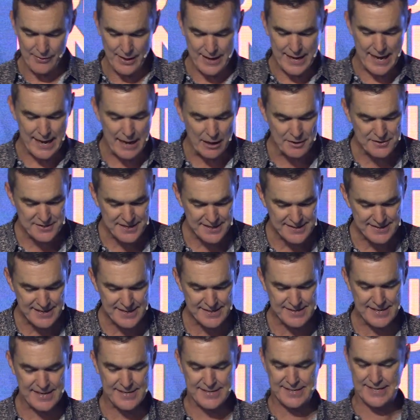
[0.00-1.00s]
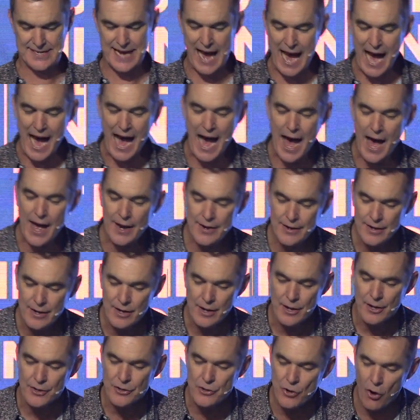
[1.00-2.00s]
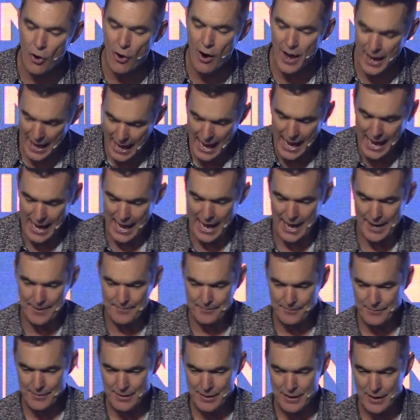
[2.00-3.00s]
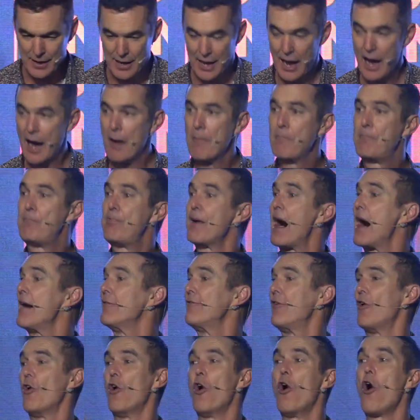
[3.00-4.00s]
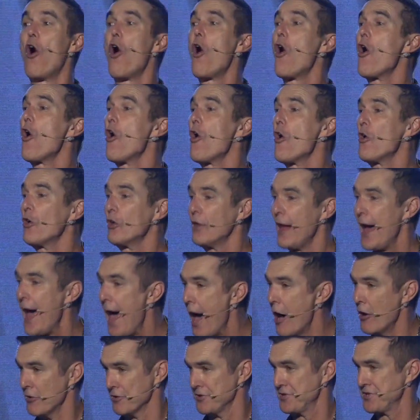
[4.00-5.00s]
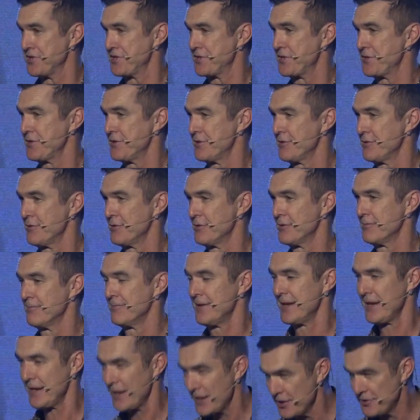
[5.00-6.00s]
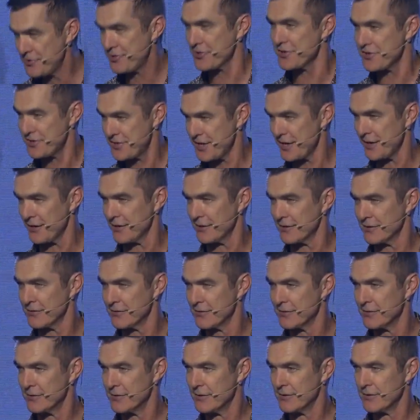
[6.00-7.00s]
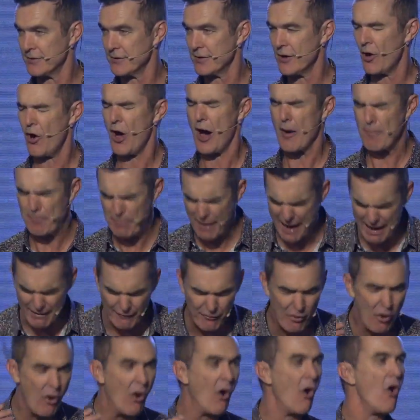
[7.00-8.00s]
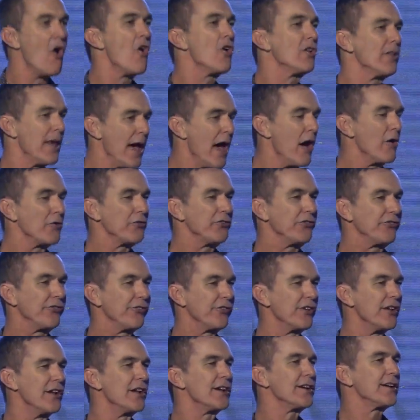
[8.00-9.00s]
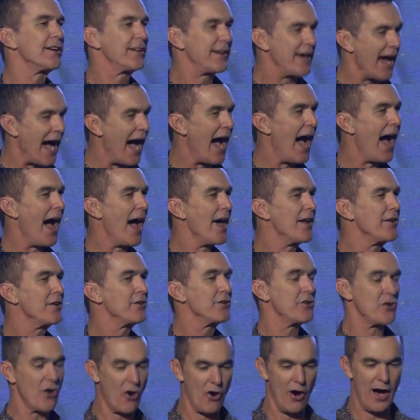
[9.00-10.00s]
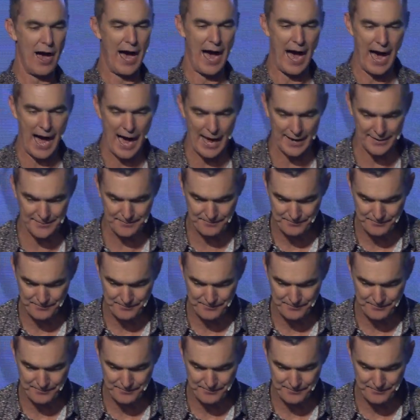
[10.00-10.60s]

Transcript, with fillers: the NLT says this guard your heart above all else. Interesting. Above all else, guard your heart.